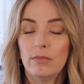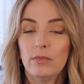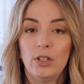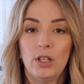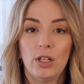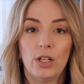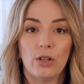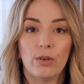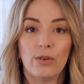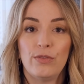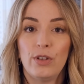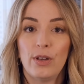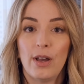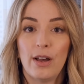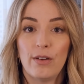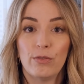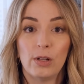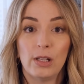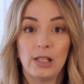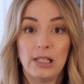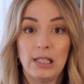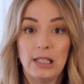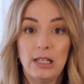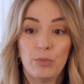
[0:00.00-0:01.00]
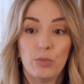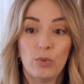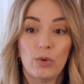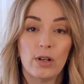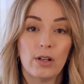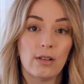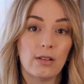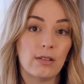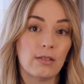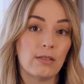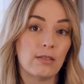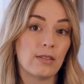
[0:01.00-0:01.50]
you know, if you have really deep
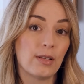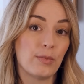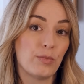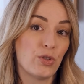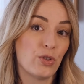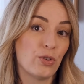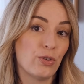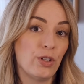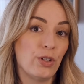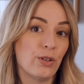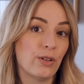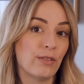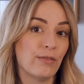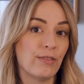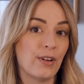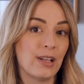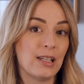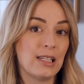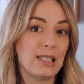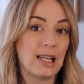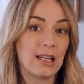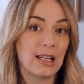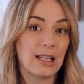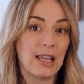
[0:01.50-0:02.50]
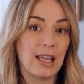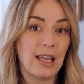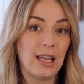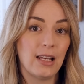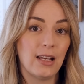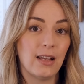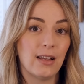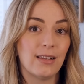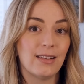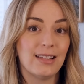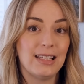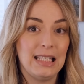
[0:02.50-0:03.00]
ones, I'm sure you can find
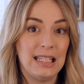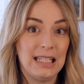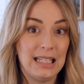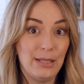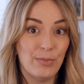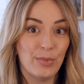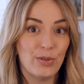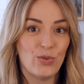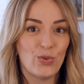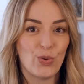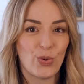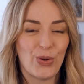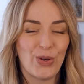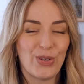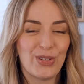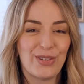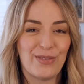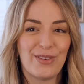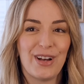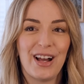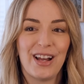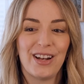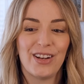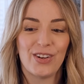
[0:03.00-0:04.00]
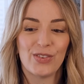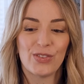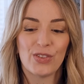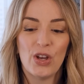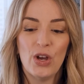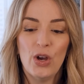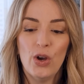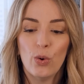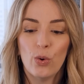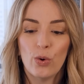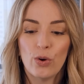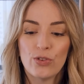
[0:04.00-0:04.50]
dedicated deep drawer dividers,
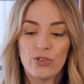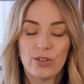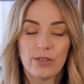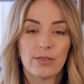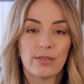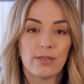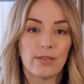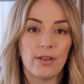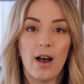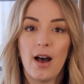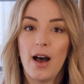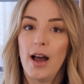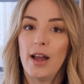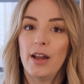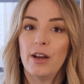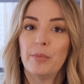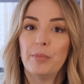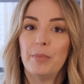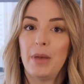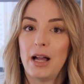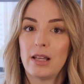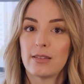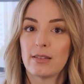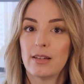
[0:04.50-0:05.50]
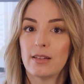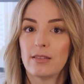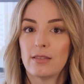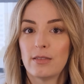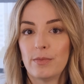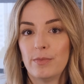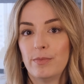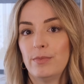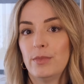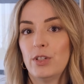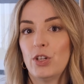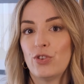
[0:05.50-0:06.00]
or just higher
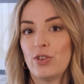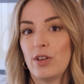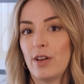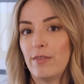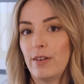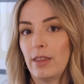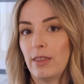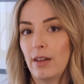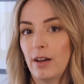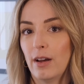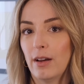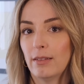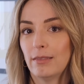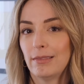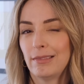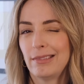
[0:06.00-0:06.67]
baskets to shove in there.